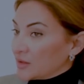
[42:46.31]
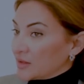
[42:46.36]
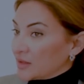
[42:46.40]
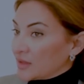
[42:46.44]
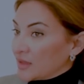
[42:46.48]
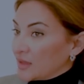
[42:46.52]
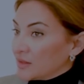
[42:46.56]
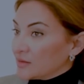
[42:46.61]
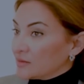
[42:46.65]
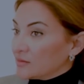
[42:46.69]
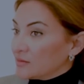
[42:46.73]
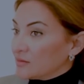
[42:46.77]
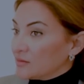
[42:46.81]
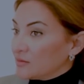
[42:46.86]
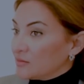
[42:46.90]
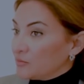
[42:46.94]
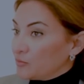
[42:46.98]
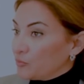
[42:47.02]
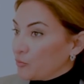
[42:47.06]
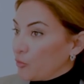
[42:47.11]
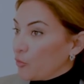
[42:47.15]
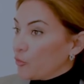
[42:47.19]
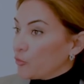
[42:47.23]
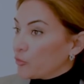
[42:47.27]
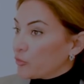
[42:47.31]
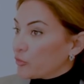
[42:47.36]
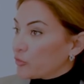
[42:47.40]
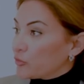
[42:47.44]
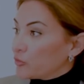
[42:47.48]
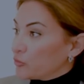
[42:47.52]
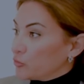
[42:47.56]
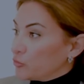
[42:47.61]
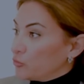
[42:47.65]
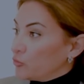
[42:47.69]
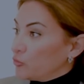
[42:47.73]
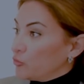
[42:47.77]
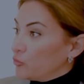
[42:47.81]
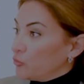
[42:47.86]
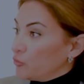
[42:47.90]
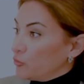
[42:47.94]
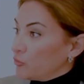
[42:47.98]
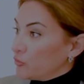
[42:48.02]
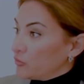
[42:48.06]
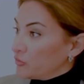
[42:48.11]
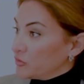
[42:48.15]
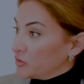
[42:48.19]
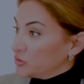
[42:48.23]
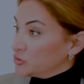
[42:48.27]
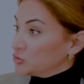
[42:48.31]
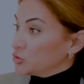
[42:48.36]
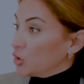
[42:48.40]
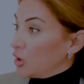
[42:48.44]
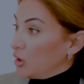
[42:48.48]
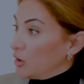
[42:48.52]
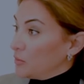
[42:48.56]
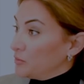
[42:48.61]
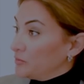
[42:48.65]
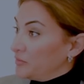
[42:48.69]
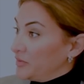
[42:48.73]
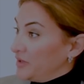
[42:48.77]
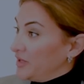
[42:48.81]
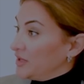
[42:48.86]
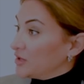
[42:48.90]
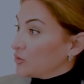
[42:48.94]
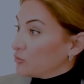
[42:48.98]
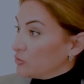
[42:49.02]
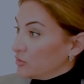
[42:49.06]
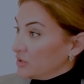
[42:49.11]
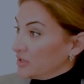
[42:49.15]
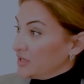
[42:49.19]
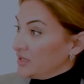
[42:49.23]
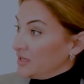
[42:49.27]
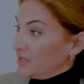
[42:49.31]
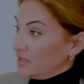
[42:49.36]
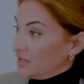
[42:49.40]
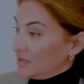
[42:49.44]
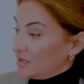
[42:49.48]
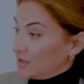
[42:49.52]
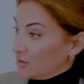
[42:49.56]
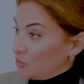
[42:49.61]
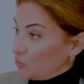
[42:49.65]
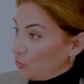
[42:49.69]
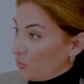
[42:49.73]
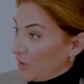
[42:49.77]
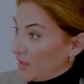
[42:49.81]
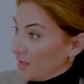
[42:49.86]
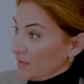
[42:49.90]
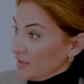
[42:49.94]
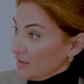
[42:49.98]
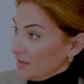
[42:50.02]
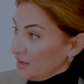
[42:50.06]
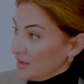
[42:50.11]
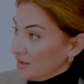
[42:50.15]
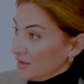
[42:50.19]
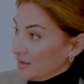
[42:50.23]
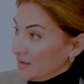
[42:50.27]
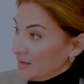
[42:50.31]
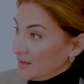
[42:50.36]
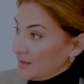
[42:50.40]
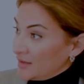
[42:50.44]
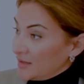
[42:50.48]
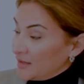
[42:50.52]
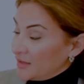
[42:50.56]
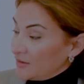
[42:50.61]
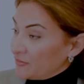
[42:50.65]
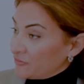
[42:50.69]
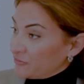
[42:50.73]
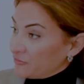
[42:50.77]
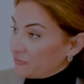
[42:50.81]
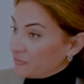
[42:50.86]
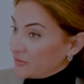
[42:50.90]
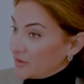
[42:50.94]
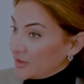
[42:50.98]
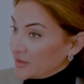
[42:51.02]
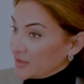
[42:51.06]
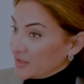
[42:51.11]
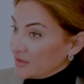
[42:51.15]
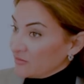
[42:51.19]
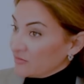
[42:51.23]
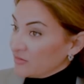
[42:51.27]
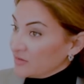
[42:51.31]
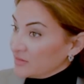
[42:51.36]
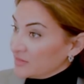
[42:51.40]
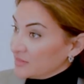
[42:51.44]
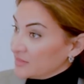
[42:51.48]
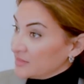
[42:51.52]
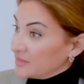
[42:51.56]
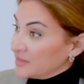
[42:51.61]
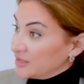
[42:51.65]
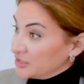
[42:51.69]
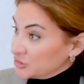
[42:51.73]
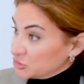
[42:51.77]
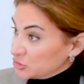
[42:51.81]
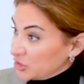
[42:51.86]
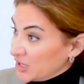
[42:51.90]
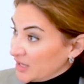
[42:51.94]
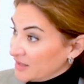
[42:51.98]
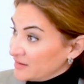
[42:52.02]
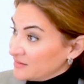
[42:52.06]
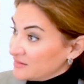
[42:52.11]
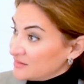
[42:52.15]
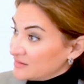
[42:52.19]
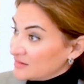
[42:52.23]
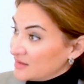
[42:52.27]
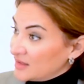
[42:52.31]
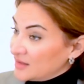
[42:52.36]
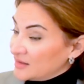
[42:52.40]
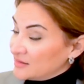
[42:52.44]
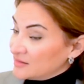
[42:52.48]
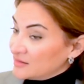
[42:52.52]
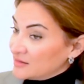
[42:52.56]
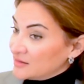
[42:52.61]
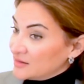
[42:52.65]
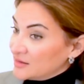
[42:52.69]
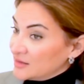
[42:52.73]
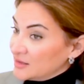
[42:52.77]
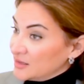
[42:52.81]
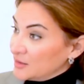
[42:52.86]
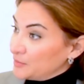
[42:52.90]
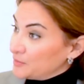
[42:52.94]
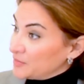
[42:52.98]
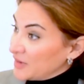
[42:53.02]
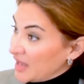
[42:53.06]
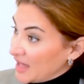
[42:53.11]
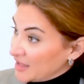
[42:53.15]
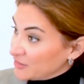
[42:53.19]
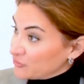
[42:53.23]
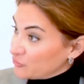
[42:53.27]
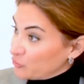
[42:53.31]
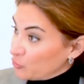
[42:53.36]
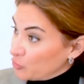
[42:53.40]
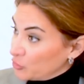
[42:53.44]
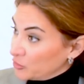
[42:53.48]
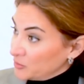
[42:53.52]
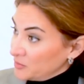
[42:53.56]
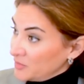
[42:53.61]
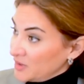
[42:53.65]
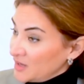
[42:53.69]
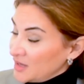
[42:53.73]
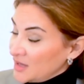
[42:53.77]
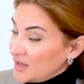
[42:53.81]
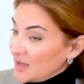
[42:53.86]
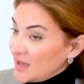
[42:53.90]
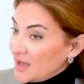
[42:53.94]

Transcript: can both do the job equally well if given the chance and the platform,